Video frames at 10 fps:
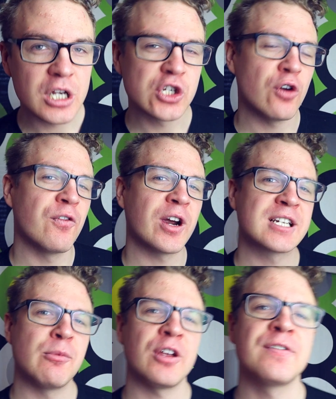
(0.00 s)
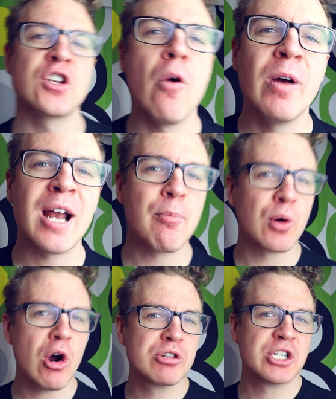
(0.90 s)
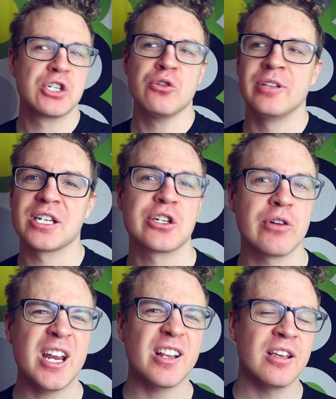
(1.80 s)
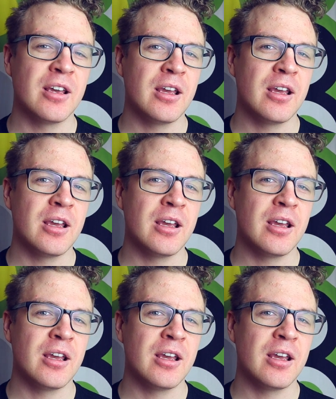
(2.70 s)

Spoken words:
So for example, if someone approaches you in the street,